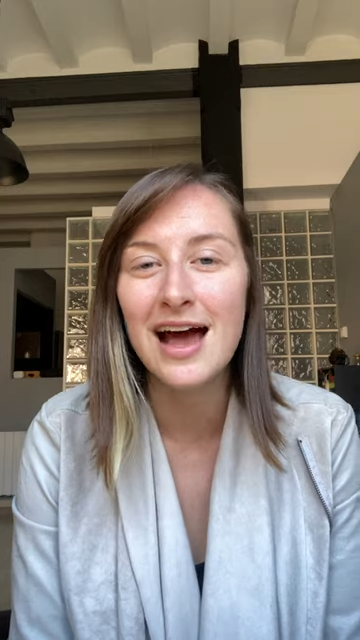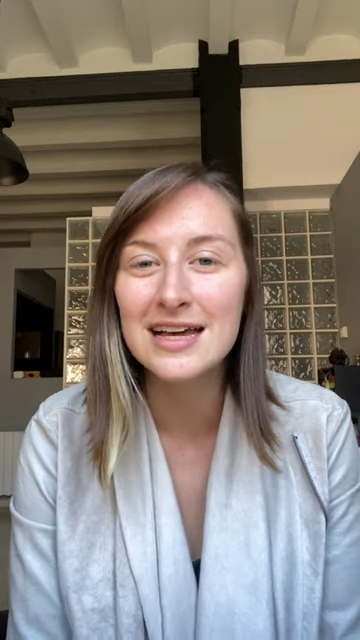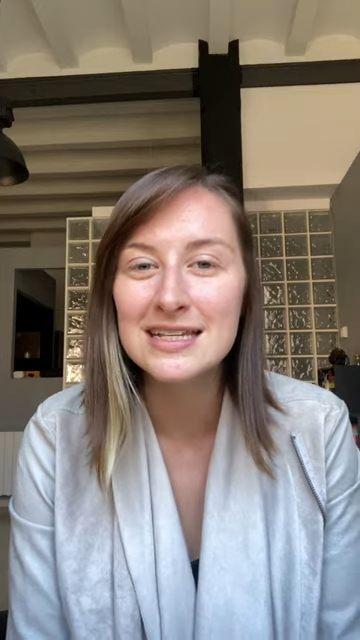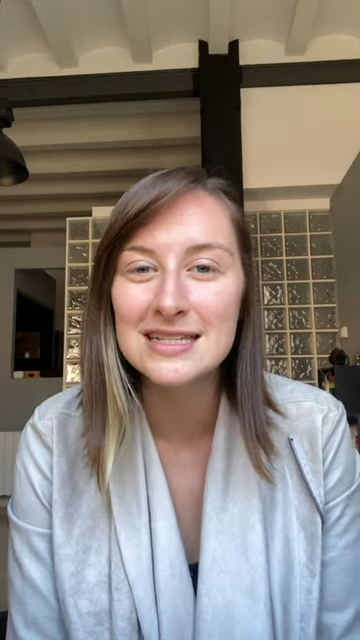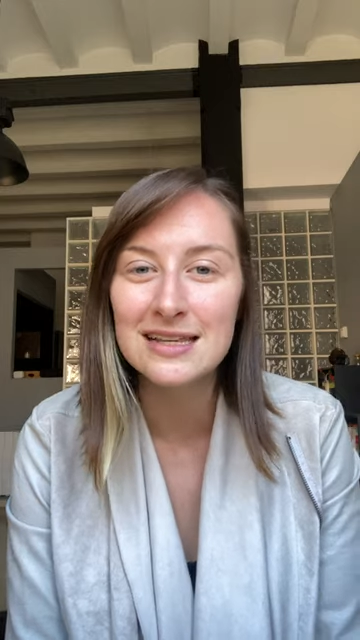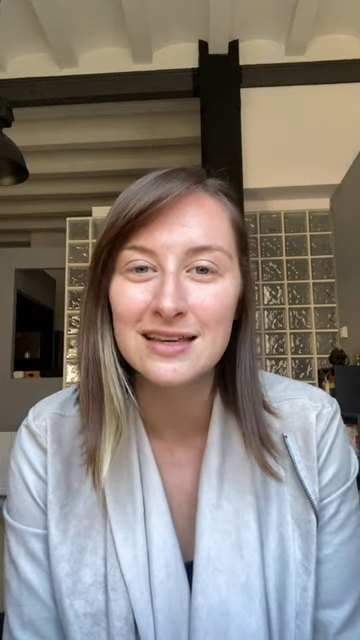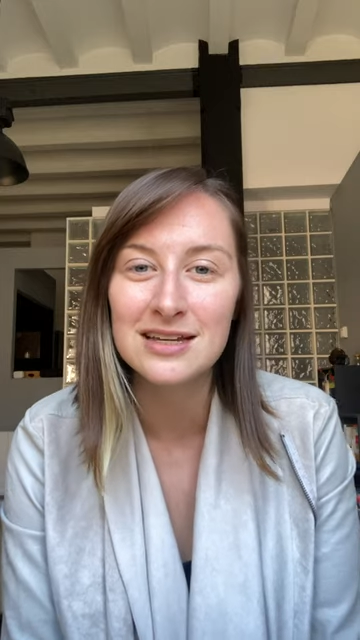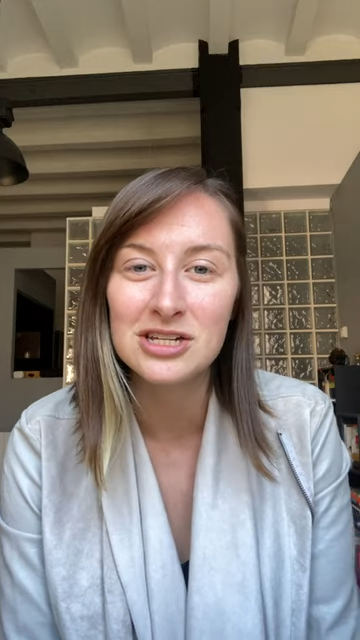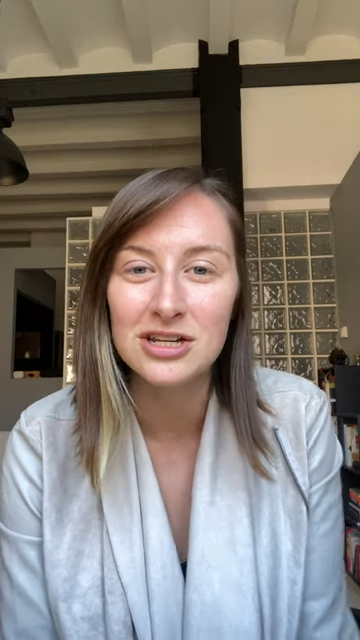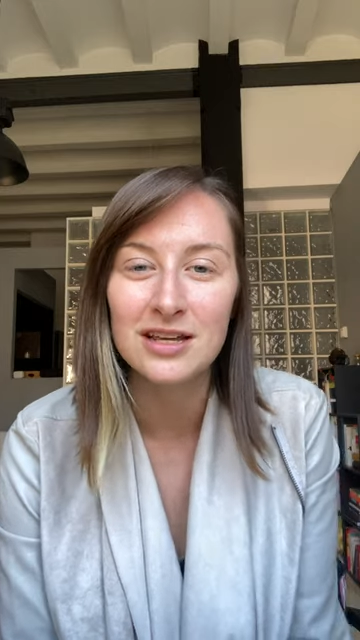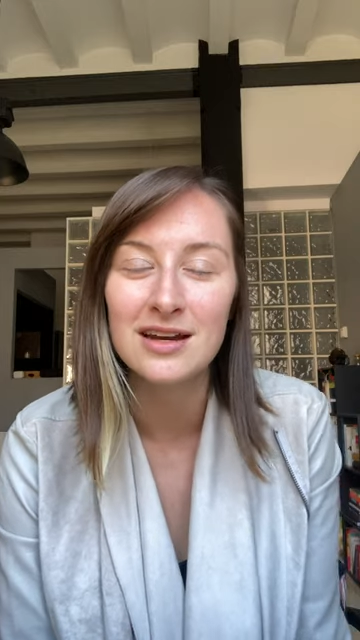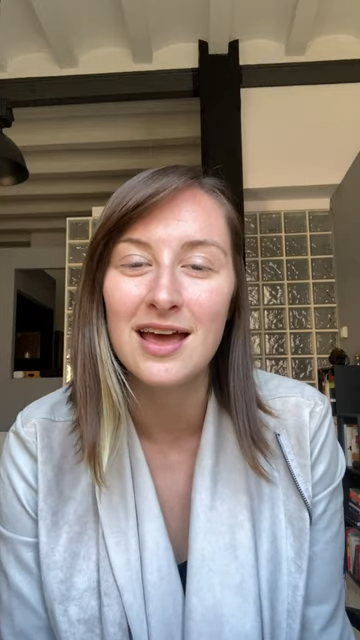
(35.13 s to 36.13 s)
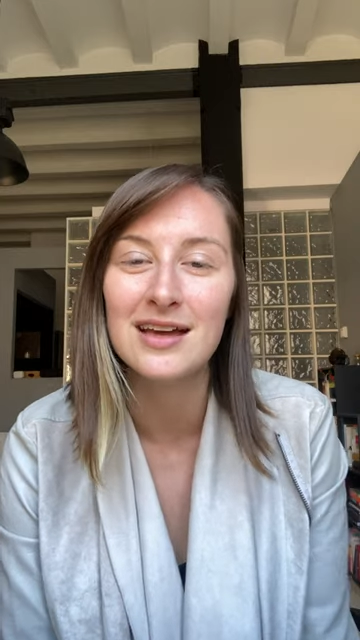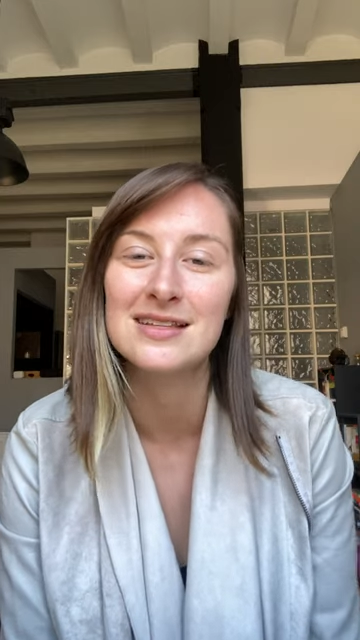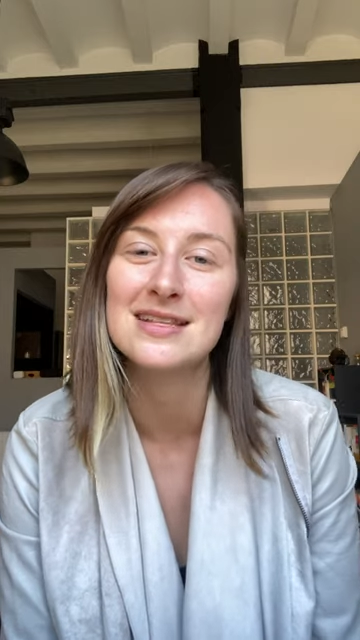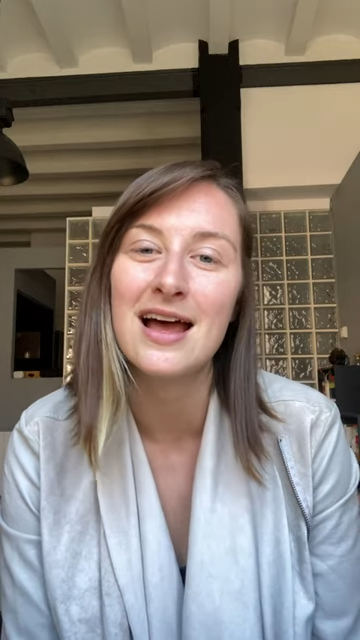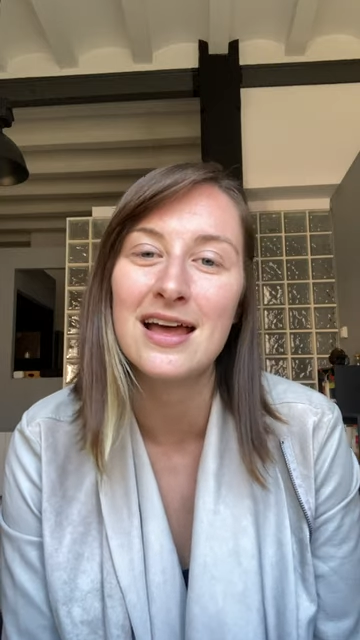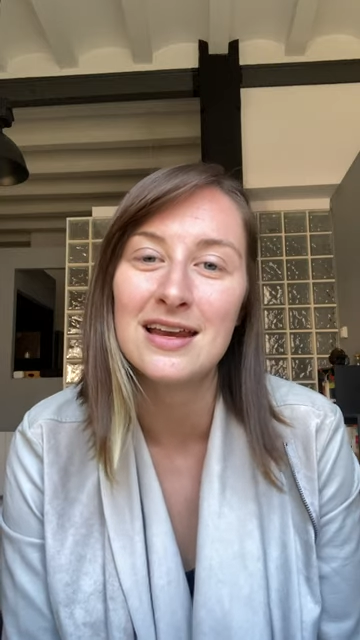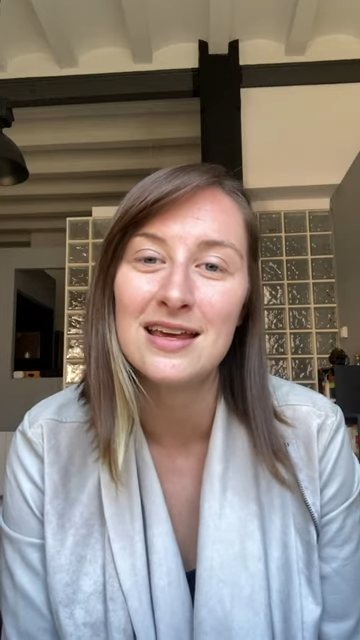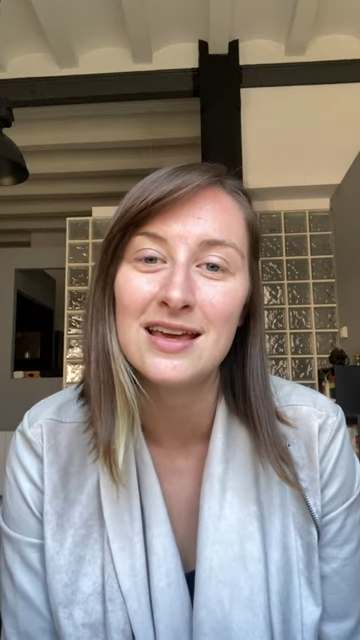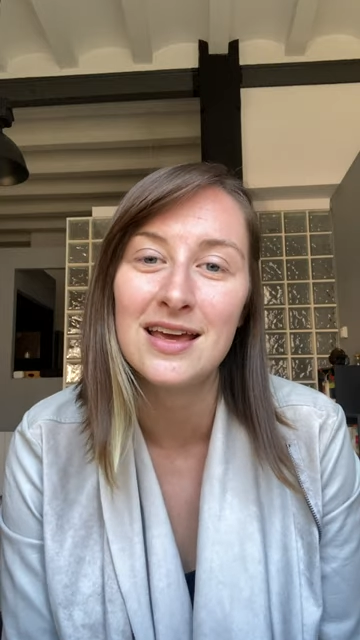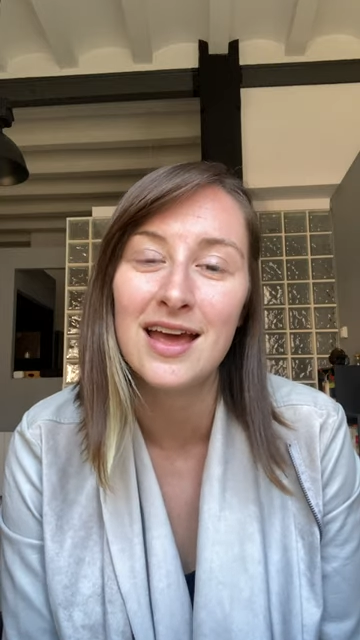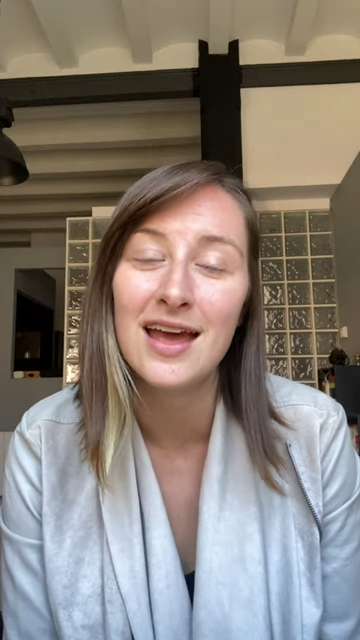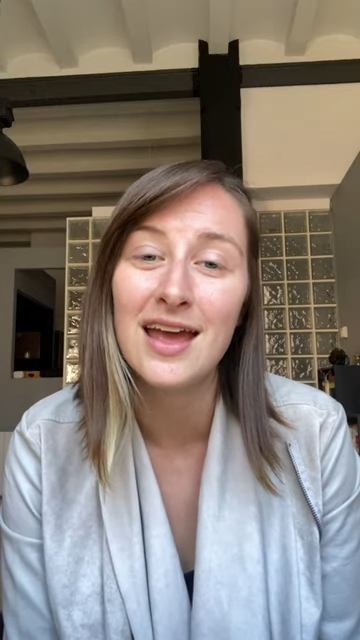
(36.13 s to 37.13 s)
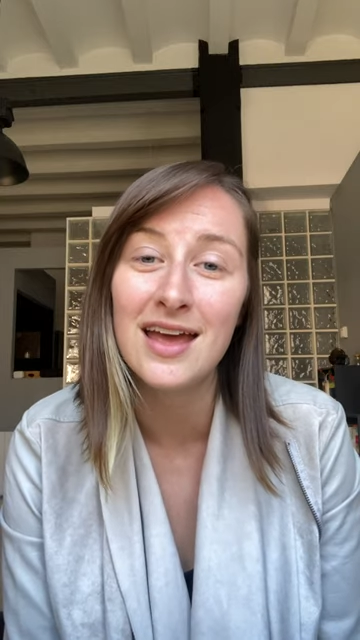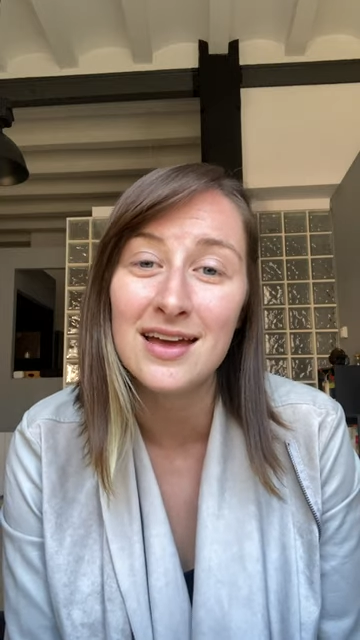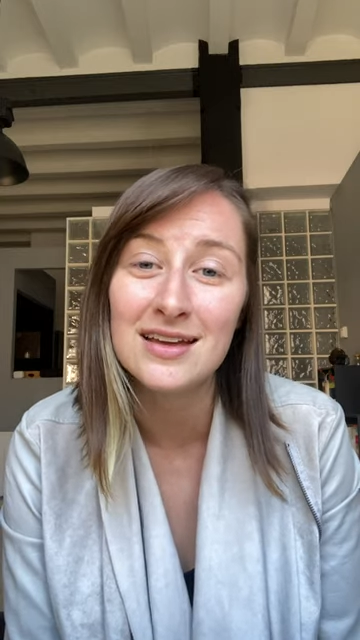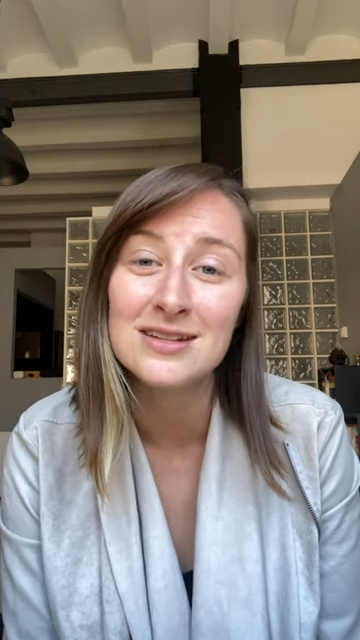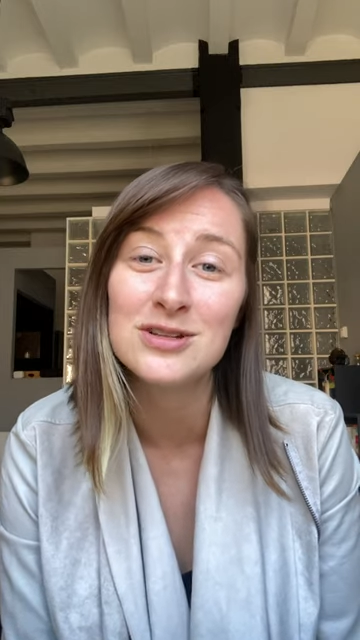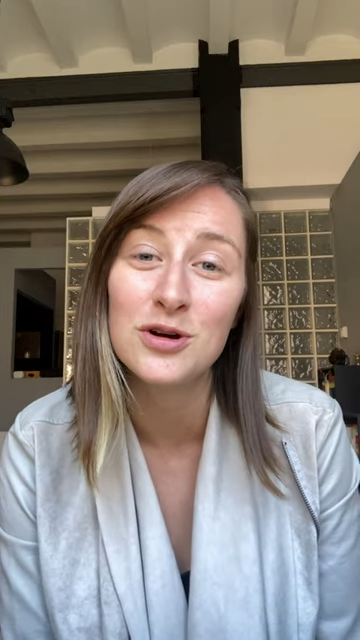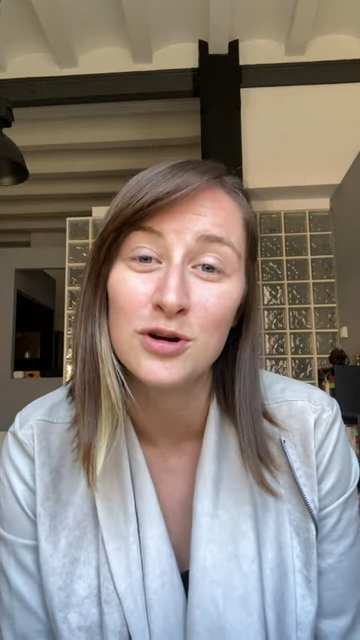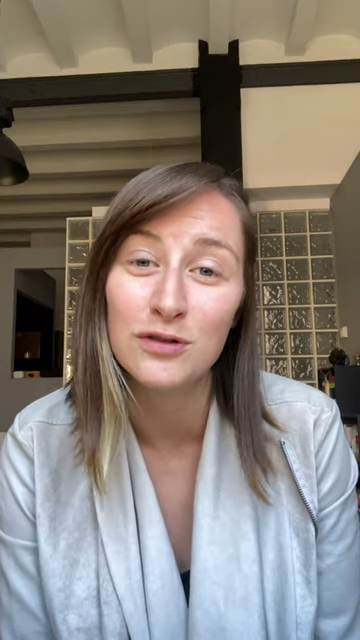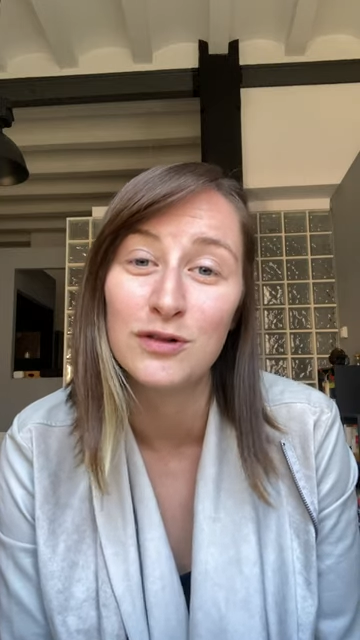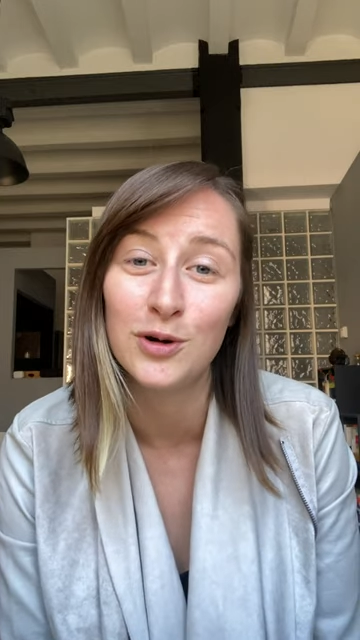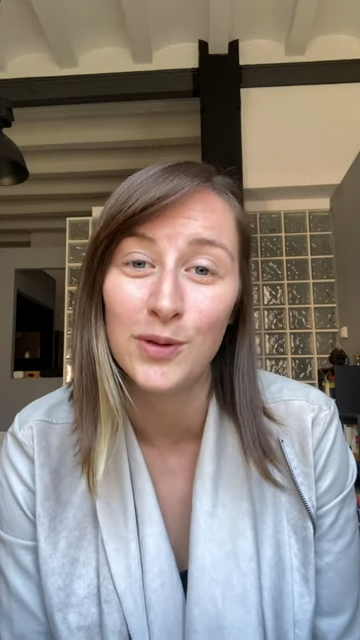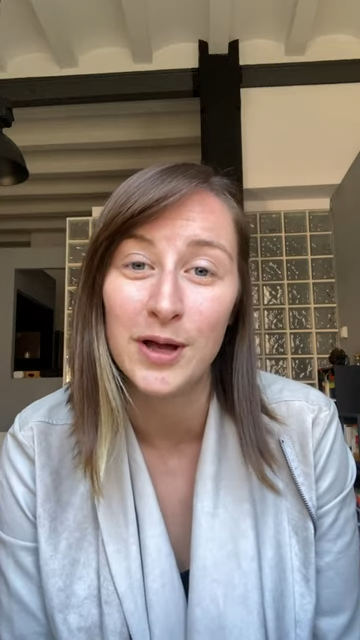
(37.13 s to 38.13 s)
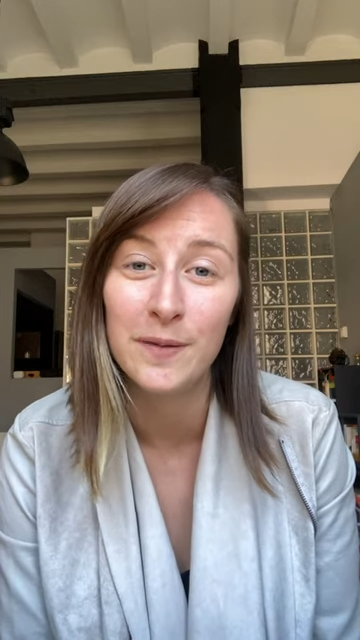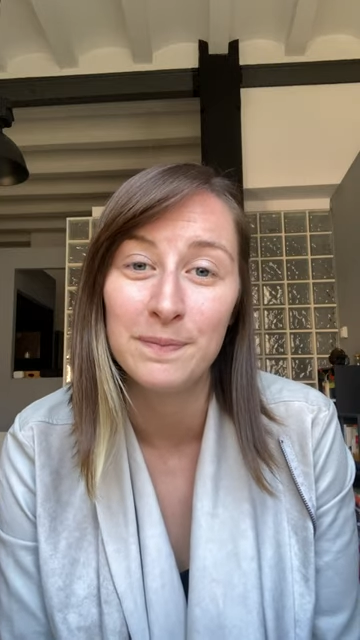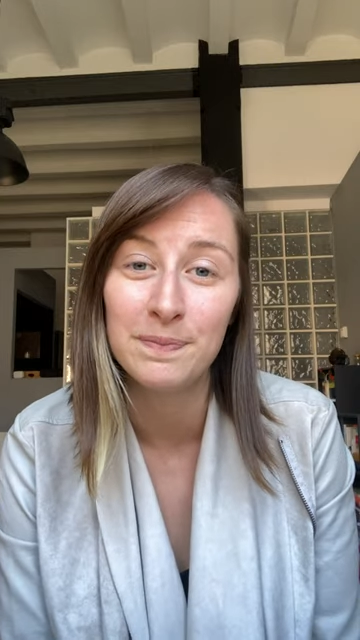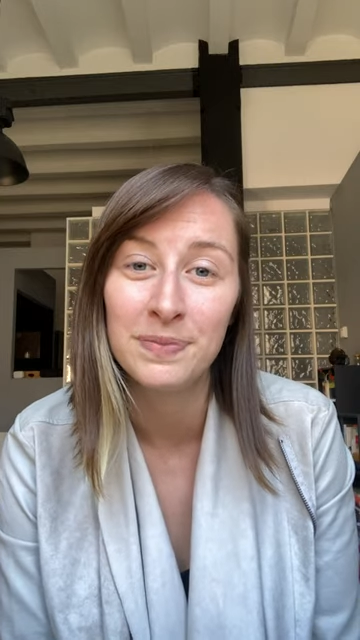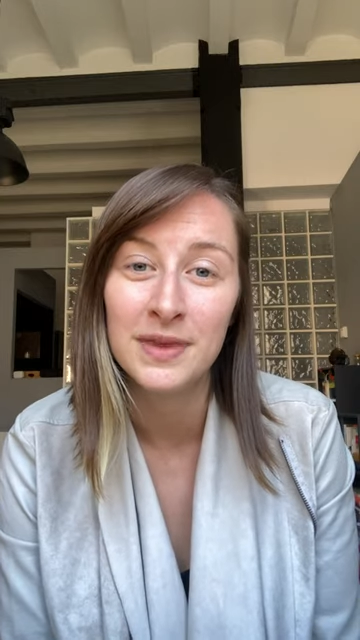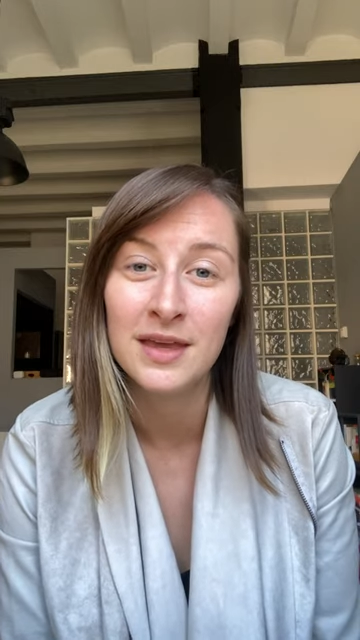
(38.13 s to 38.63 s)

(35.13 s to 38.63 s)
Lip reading: isolation, anxiety, and overwhelm.